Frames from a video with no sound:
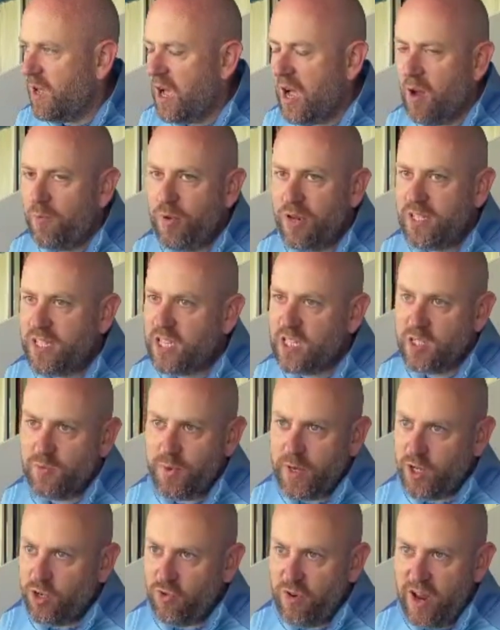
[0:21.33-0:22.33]
Our
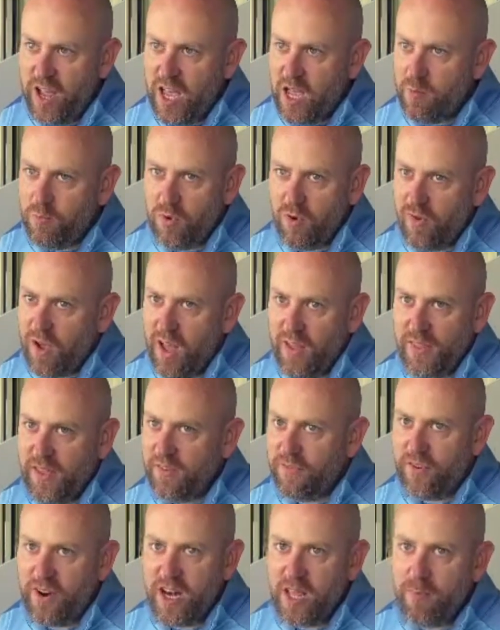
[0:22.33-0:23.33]
pre-season's been great, but I
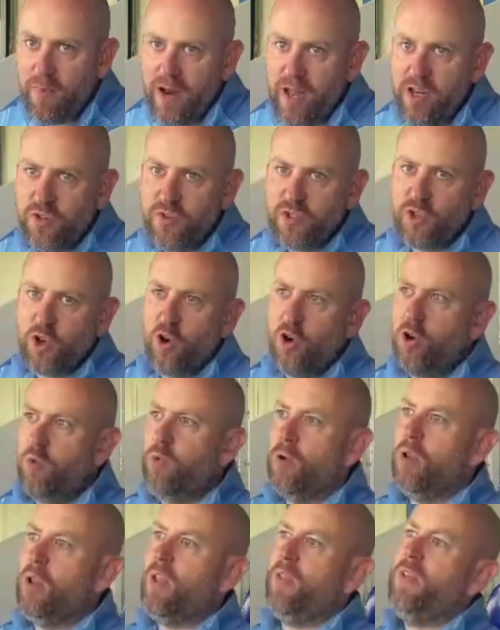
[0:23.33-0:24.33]
think for any manager, it's
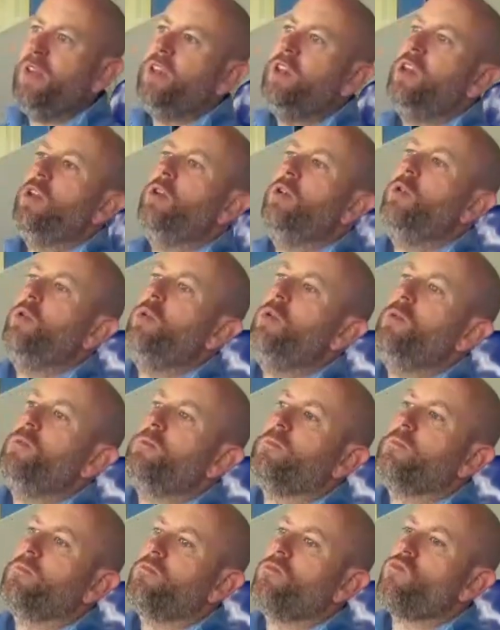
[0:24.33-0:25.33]
horrible. I think you
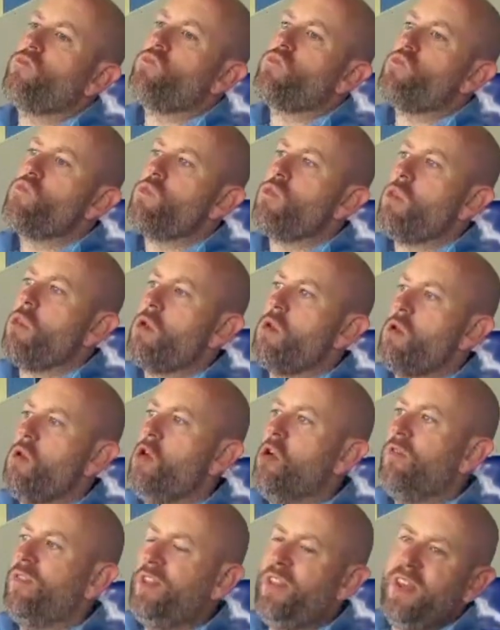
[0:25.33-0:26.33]

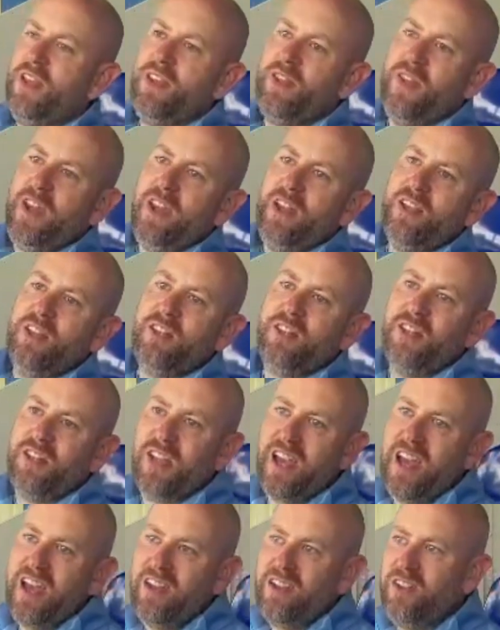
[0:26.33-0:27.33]
overthink things.
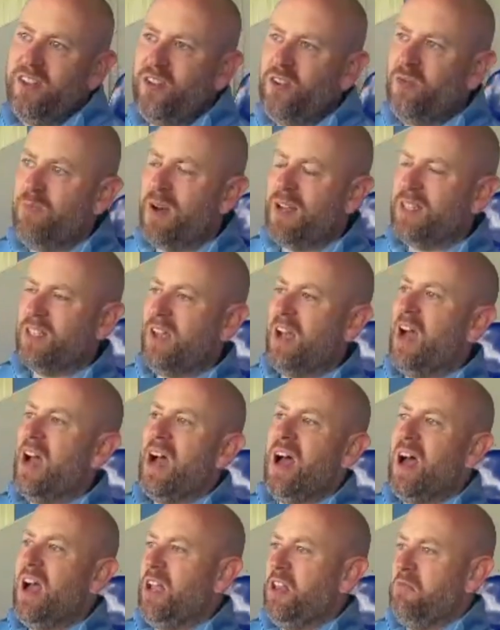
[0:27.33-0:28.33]
You get, you know, massive.
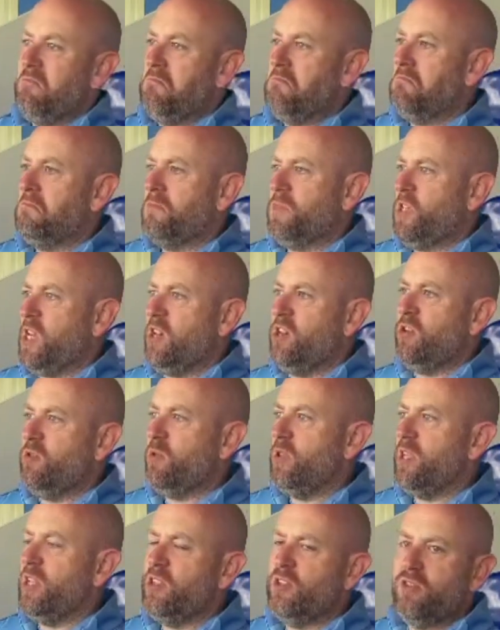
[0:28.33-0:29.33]
I
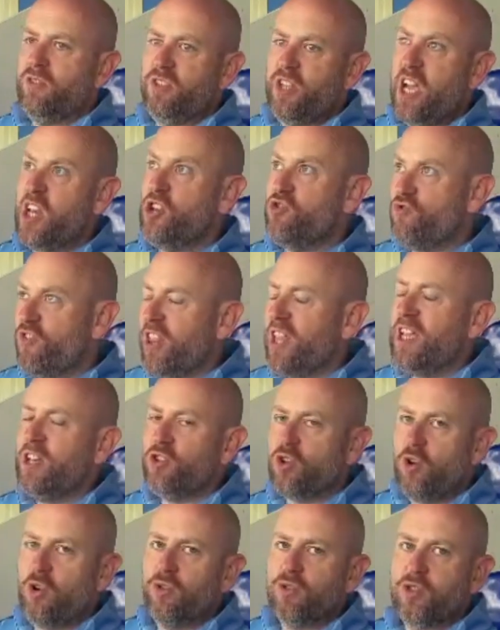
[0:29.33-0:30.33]
generally
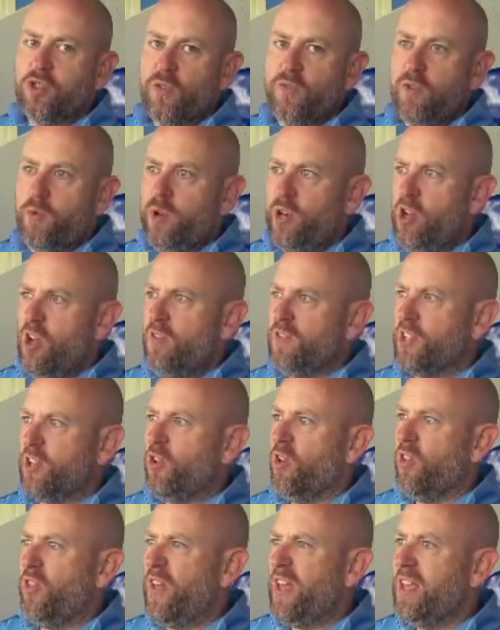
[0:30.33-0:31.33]
don't suffer with nerves, I
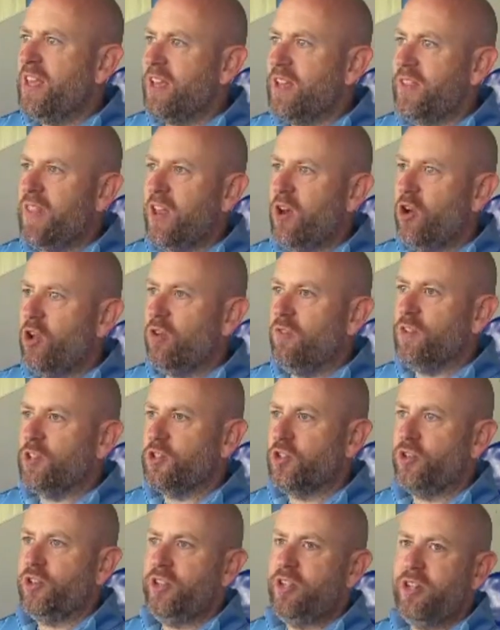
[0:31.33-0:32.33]
don't think. And then all of
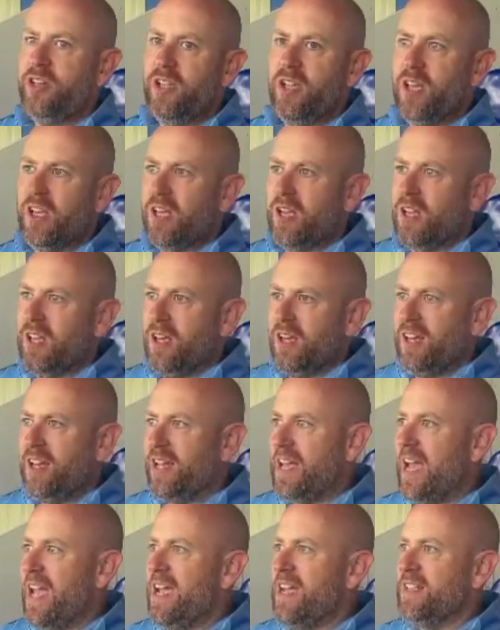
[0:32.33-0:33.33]
a sudden,
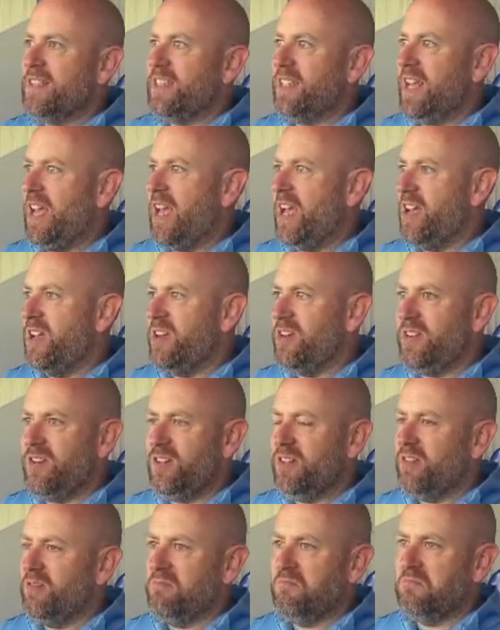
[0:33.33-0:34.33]
I get here today
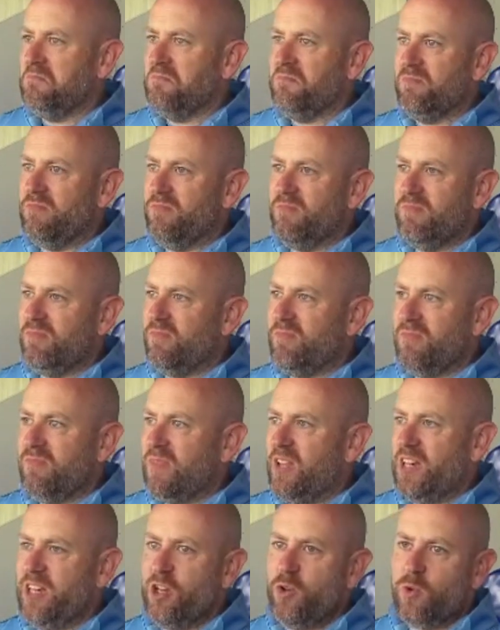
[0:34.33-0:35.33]
and
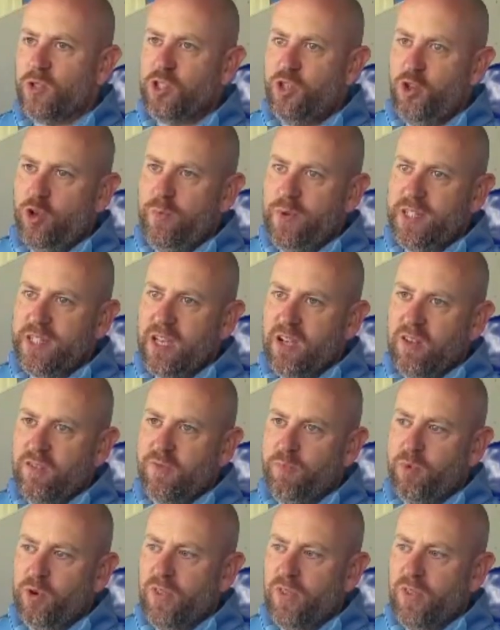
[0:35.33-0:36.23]
I didn't know what to do myself.